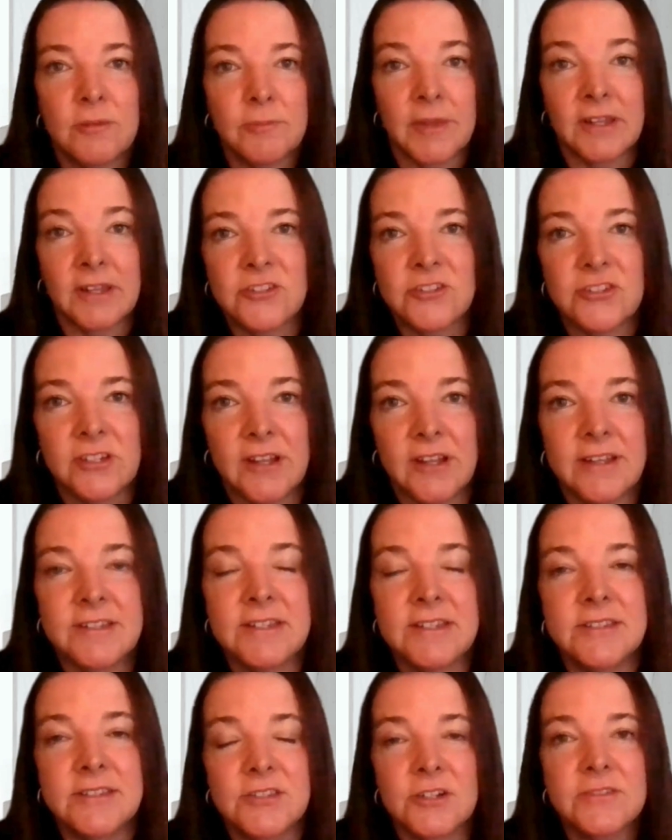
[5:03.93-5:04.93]
on managing
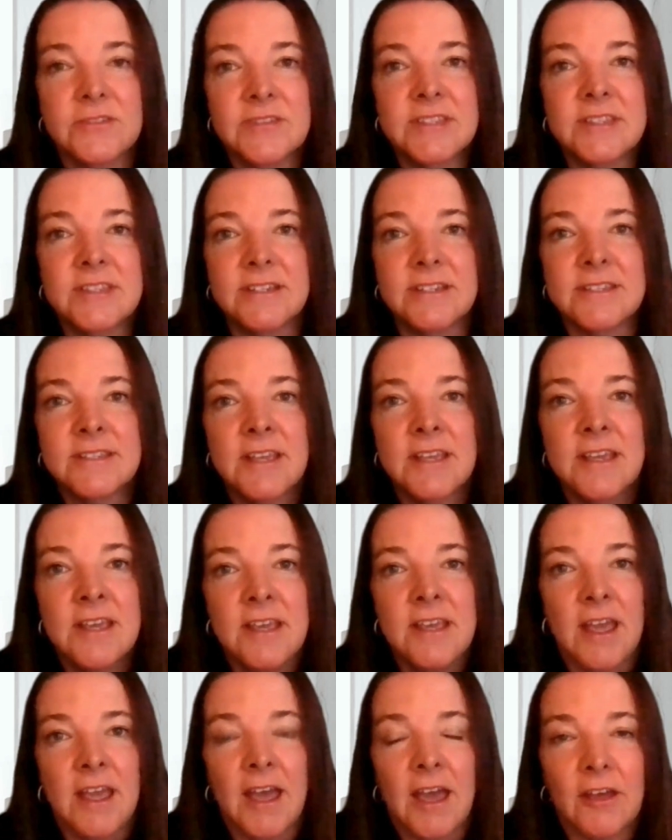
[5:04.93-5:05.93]
IT services.
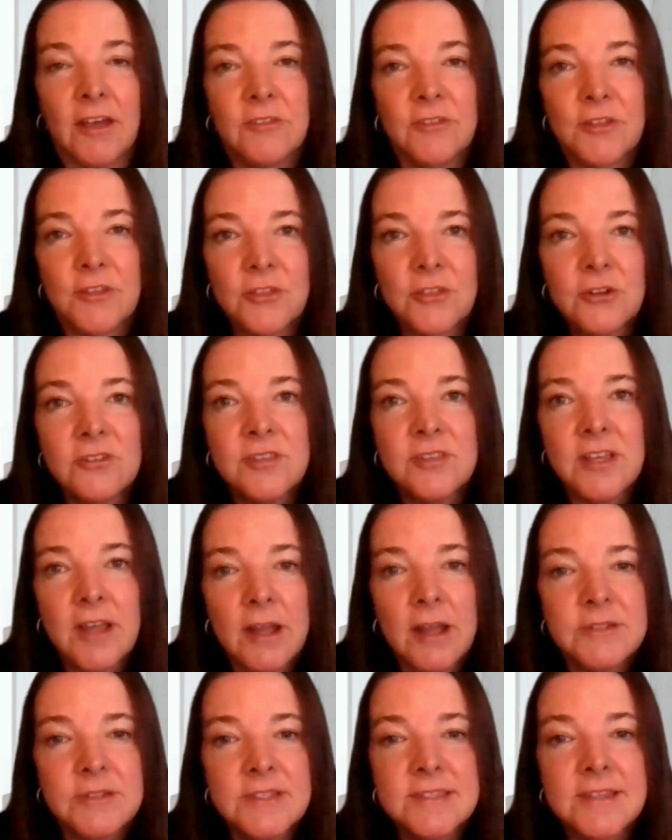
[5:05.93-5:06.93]
And the third
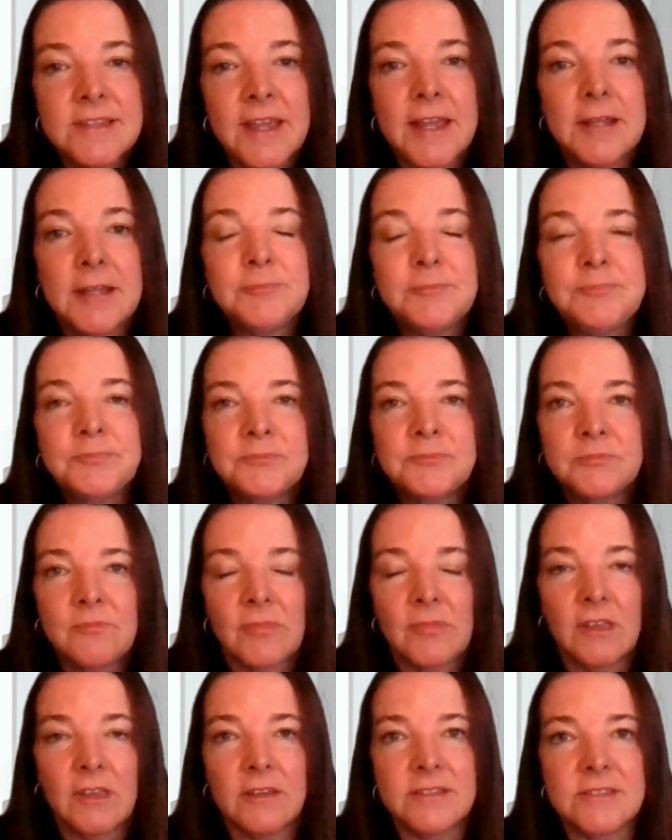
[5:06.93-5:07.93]
thing I would say
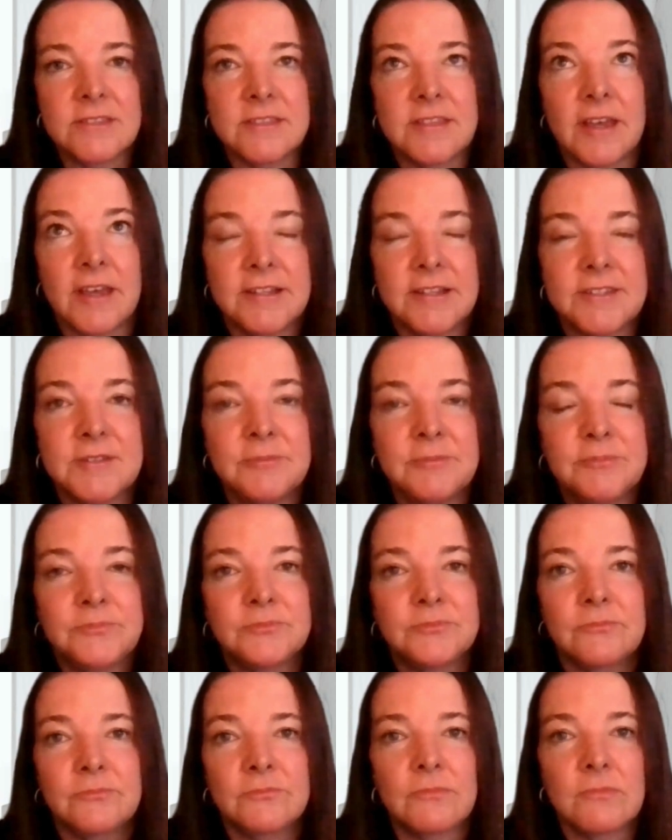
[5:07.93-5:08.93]
is that
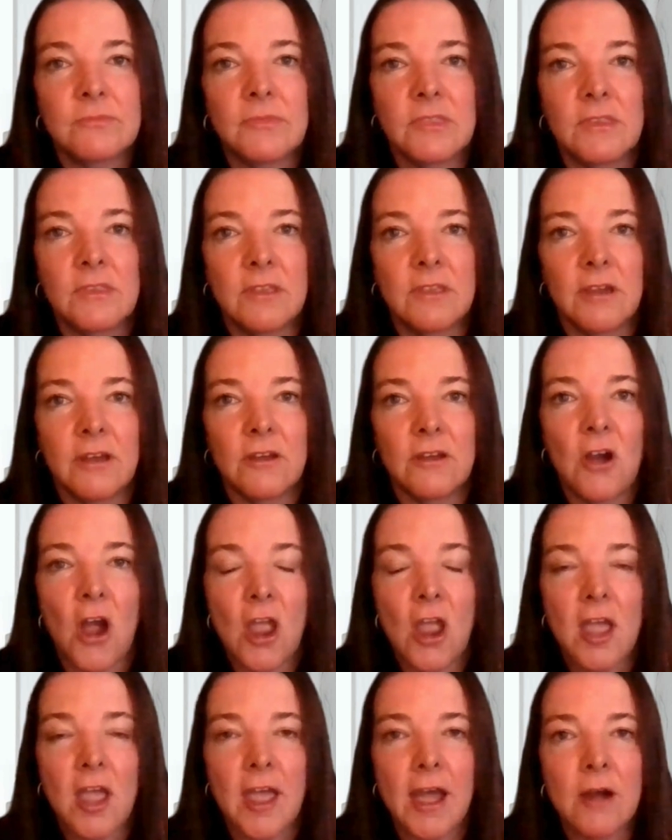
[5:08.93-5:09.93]

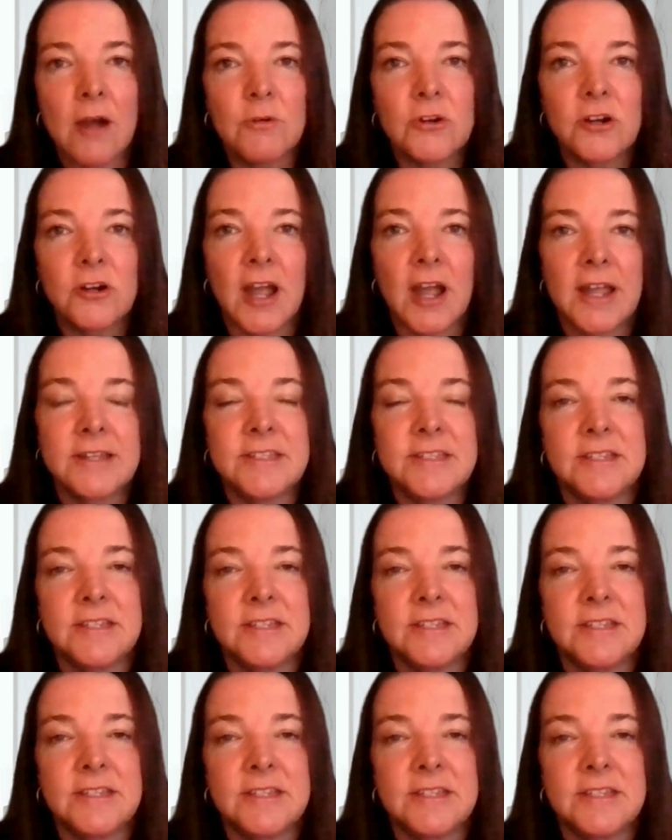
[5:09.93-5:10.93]
our
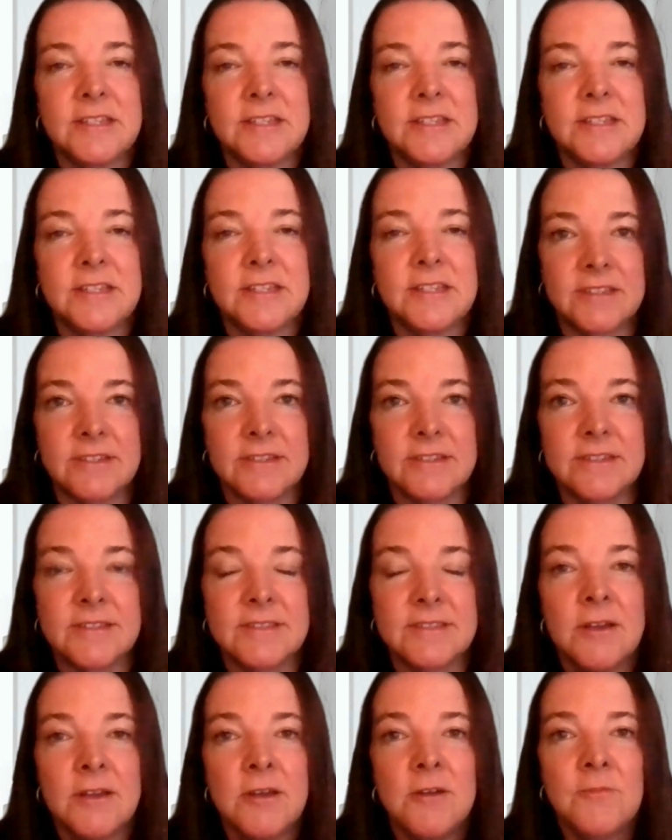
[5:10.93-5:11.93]
IT
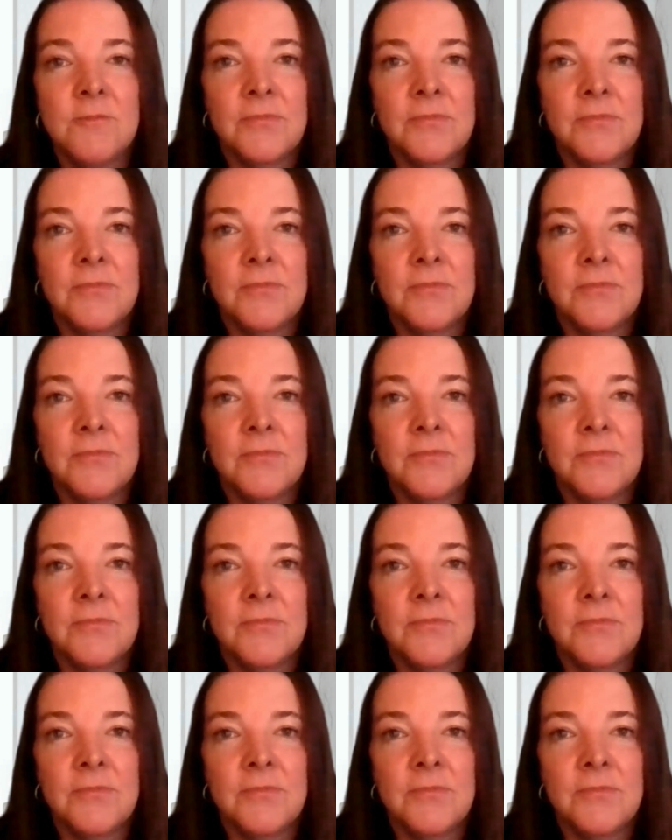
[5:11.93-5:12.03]
services